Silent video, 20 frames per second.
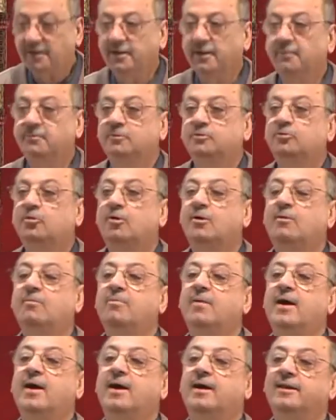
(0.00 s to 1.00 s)
nimtu
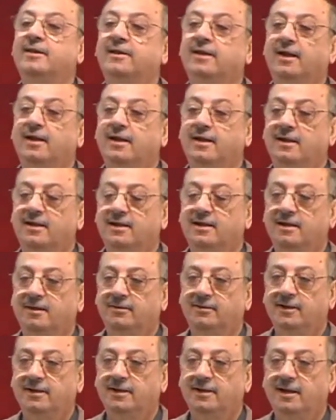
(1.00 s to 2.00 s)
al-bariha.
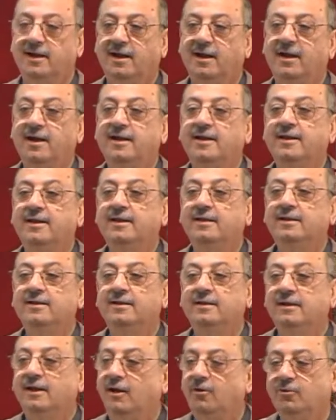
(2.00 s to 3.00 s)
Okay.
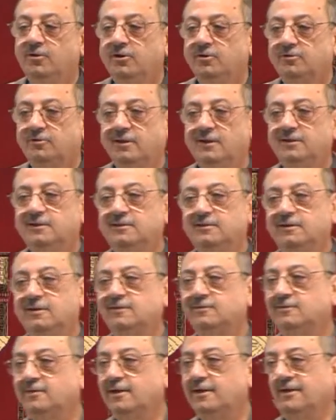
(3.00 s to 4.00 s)
How will you
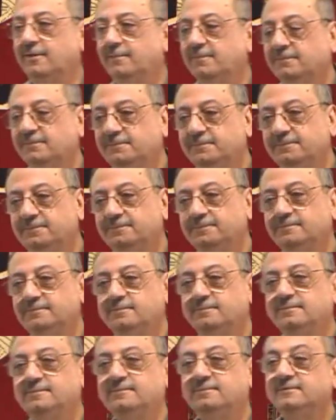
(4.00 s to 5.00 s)
translate?
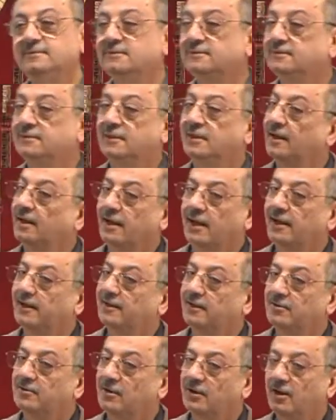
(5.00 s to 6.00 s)
I
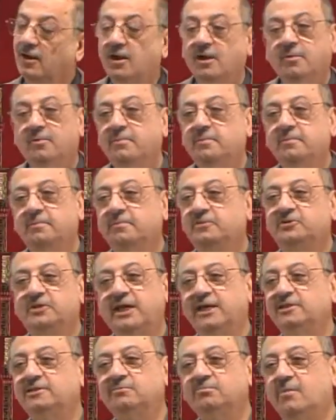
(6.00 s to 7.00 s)
did not.
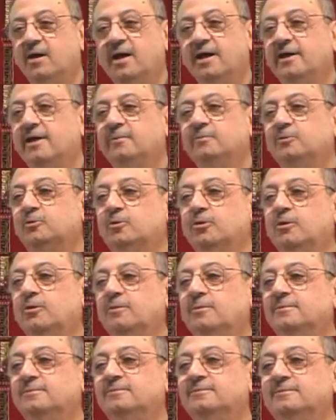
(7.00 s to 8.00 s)
Change ma
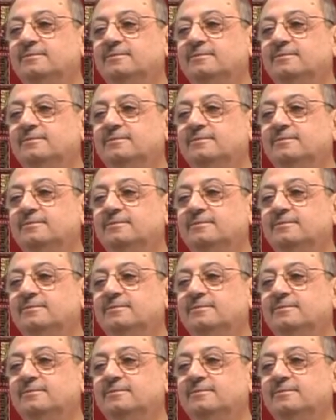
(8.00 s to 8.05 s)
nimtu